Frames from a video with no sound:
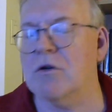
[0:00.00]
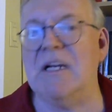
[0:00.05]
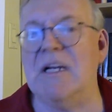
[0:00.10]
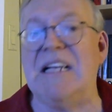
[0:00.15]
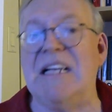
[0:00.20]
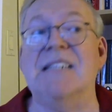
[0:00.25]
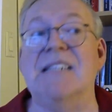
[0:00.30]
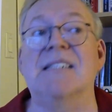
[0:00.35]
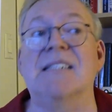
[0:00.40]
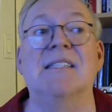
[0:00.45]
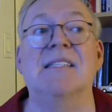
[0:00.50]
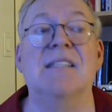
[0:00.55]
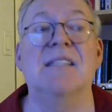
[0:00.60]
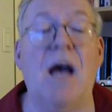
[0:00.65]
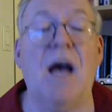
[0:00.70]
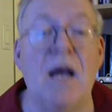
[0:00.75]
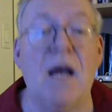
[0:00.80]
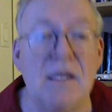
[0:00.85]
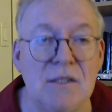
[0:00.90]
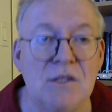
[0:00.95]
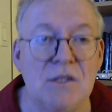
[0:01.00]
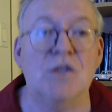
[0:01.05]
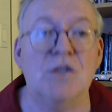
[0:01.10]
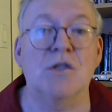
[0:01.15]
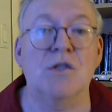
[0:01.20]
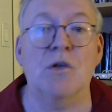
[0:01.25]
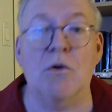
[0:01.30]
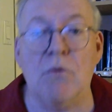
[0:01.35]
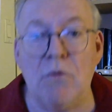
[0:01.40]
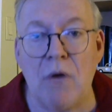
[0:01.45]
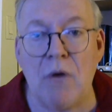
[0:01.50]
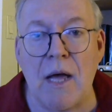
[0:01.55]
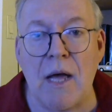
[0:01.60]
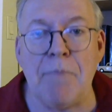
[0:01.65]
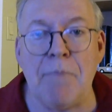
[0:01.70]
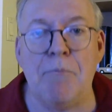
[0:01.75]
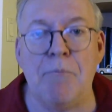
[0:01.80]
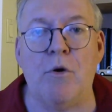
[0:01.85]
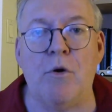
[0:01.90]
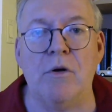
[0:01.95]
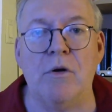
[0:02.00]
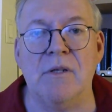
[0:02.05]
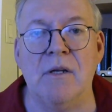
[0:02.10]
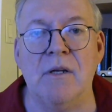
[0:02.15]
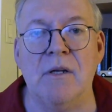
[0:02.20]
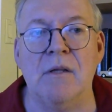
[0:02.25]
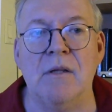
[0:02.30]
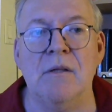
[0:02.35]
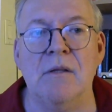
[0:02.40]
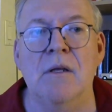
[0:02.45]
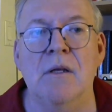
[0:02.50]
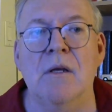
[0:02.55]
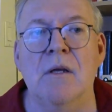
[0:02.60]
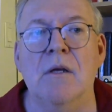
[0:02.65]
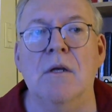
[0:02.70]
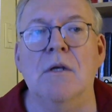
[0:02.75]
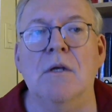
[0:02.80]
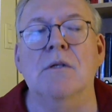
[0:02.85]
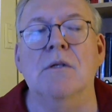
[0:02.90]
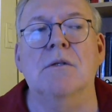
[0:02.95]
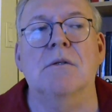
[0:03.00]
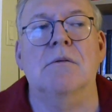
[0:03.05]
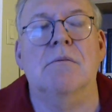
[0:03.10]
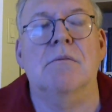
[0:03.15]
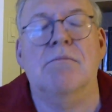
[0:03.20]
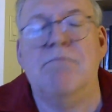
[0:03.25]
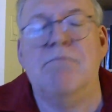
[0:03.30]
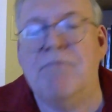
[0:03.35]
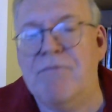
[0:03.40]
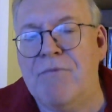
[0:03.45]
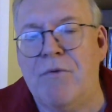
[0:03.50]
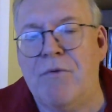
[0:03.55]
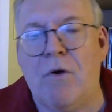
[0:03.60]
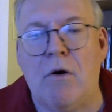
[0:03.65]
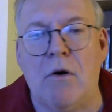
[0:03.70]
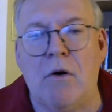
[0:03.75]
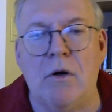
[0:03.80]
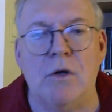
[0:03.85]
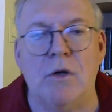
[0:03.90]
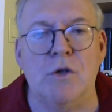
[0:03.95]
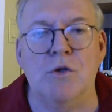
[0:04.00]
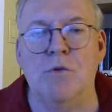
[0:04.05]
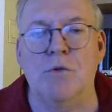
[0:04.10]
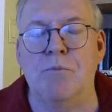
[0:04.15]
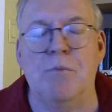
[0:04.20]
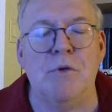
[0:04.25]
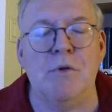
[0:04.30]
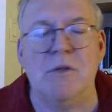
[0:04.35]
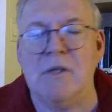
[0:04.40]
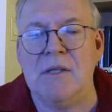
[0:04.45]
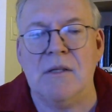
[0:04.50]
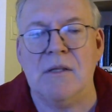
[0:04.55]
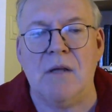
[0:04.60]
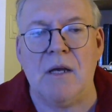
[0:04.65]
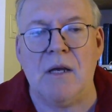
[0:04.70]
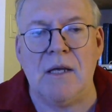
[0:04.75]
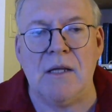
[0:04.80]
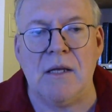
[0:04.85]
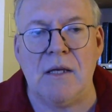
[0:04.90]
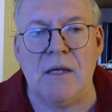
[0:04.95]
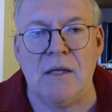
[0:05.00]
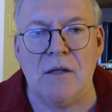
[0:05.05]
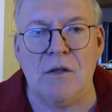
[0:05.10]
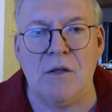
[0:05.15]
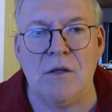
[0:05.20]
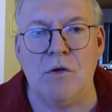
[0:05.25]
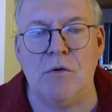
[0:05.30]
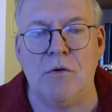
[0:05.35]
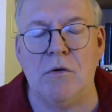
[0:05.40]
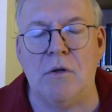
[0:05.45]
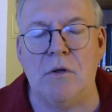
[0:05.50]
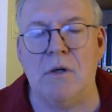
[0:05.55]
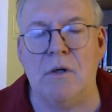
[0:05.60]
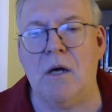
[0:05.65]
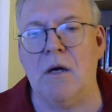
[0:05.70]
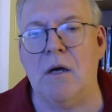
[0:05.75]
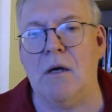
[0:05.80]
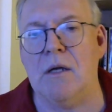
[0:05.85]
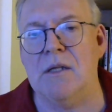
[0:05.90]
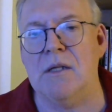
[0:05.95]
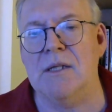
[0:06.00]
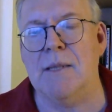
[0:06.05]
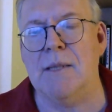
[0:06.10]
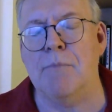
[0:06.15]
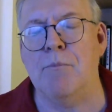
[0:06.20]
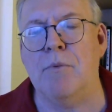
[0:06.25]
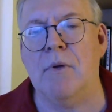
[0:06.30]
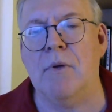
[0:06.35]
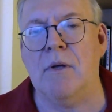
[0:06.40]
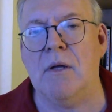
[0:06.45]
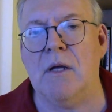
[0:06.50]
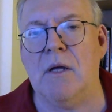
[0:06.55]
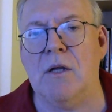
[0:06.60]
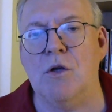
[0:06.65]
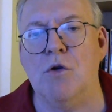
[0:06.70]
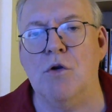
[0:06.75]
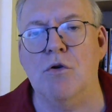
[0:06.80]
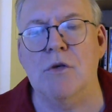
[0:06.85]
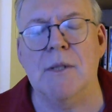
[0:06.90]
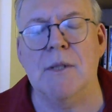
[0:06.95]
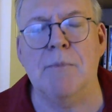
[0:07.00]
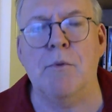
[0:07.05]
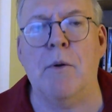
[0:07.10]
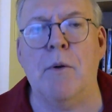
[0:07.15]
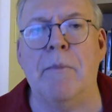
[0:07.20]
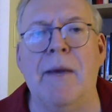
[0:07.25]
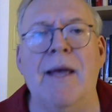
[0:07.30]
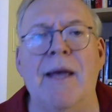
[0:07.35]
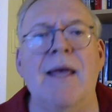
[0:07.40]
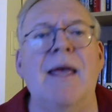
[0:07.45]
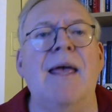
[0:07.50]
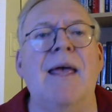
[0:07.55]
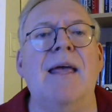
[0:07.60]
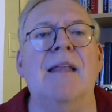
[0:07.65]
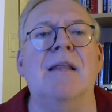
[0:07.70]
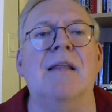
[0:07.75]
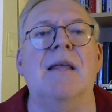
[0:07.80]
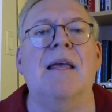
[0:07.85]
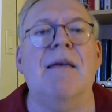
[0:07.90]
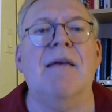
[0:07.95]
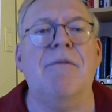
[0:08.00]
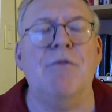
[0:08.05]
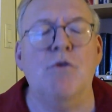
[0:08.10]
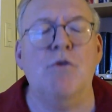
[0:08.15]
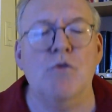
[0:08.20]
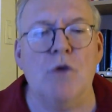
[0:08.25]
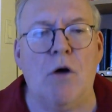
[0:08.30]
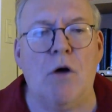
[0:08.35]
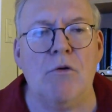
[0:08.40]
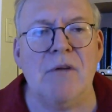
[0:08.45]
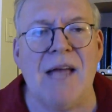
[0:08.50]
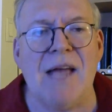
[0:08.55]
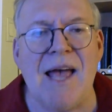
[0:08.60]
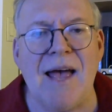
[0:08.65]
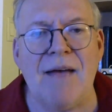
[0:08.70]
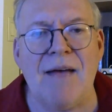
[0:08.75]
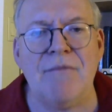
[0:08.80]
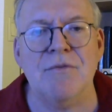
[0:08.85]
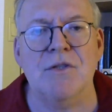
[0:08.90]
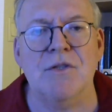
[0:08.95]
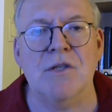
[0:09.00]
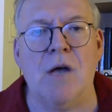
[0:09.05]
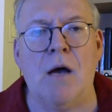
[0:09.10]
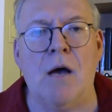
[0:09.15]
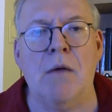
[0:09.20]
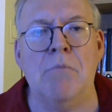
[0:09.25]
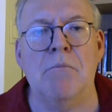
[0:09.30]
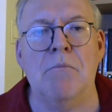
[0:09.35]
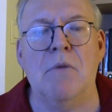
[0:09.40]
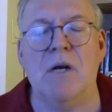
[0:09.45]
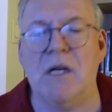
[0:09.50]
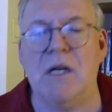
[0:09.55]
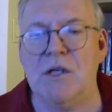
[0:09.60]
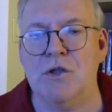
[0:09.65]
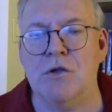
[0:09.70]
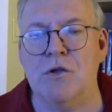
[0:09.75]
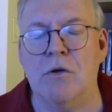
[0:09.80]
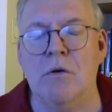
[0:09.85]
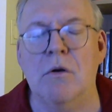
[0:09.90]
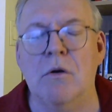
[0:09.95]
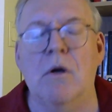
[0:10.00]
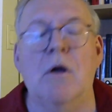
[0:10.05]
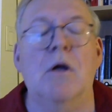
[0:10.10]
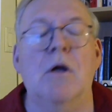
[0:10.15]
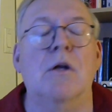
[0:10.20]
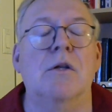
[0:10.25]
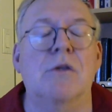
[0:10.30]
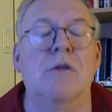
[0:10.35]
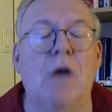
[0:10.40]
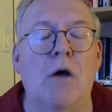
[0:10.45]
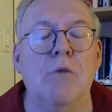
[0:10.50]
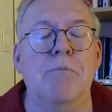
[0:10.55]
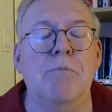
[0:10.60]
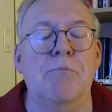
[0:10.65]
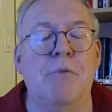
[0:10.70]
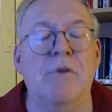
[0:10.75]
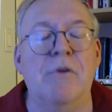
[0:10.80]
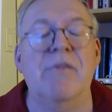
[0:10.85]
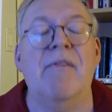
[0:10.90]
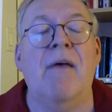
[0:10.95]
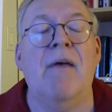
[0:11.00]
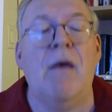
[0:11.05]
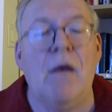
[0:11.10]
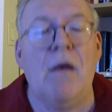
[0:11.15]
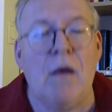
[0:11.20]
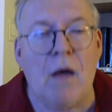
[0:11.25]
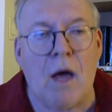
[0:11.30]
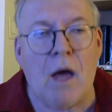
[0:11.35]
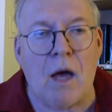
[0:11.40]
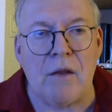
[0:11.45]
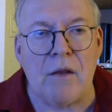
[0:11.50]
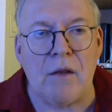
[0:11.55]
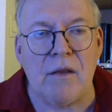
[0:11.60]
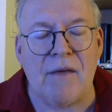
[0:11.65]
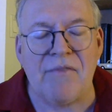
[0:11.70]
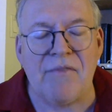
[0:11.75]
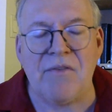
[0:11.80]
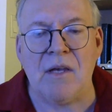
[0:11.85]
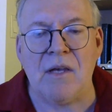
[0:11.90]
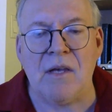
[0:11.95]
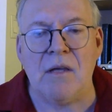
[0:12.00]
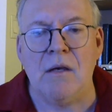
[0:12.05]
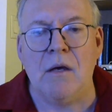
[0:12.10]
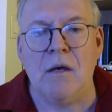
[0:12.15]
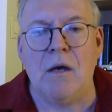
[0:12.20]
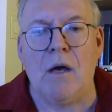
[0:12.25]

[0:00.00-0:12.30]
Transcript: is not so important to put in your diploma. And if you don't have some leisure, don't put nothing.